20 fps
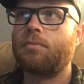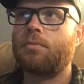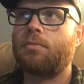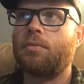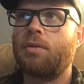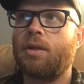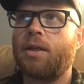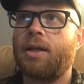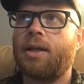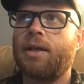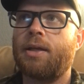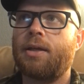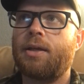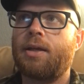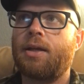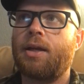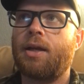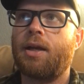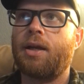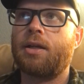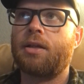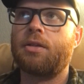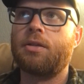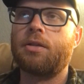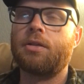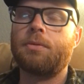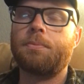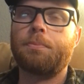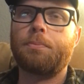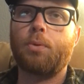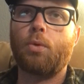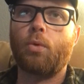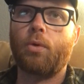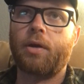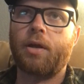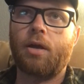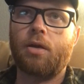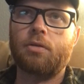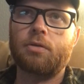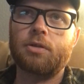That I could pour it
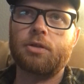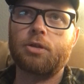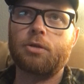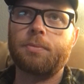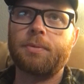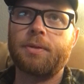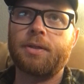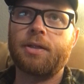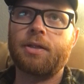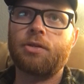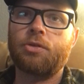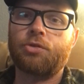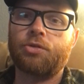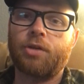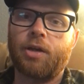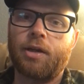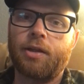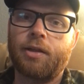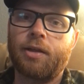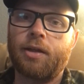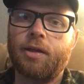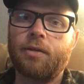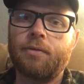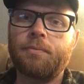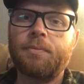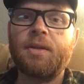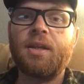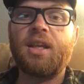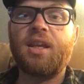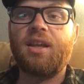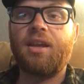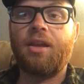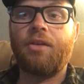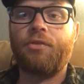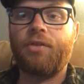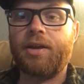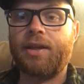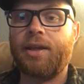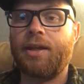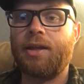out a little bit and try that if
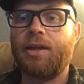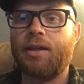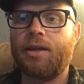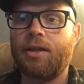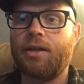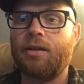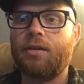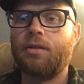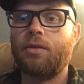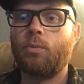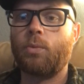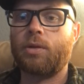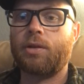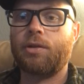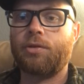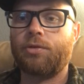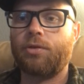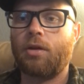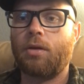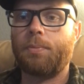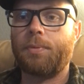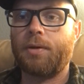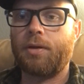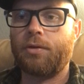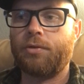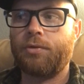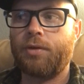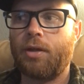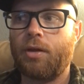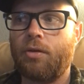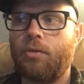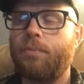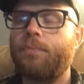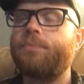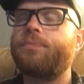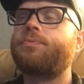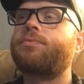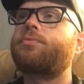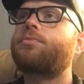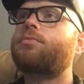I can't get it with the setup it is now.
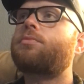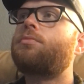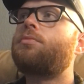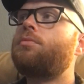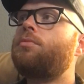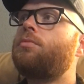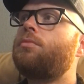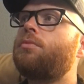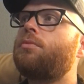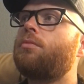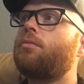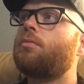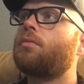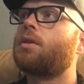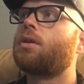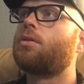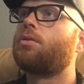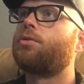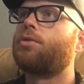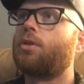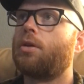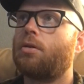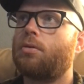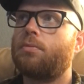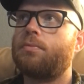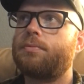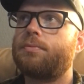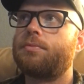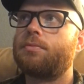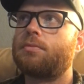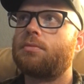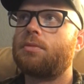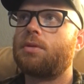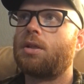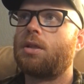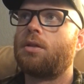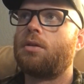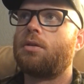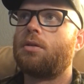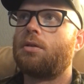So
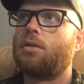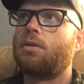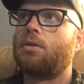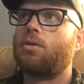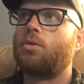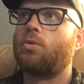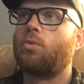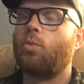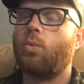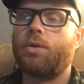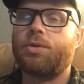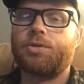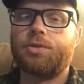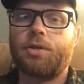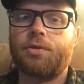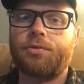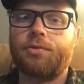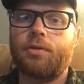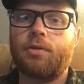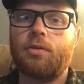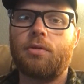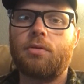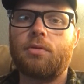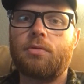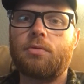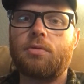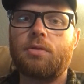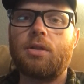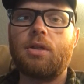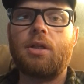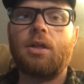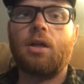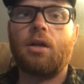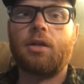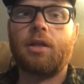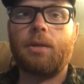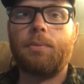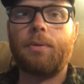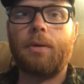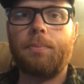we shall see. I'll
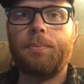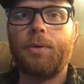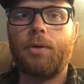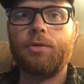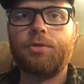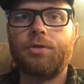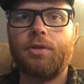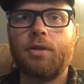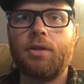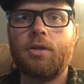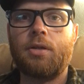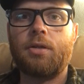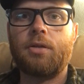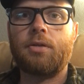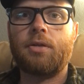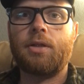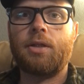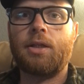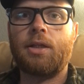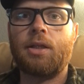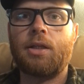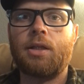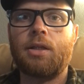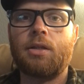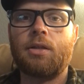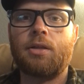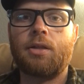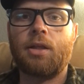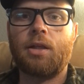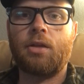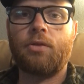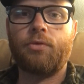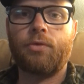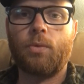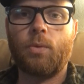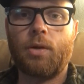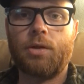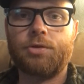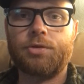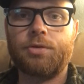keep y'all posted, and thank you for
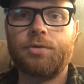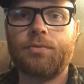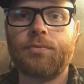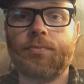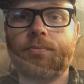watching.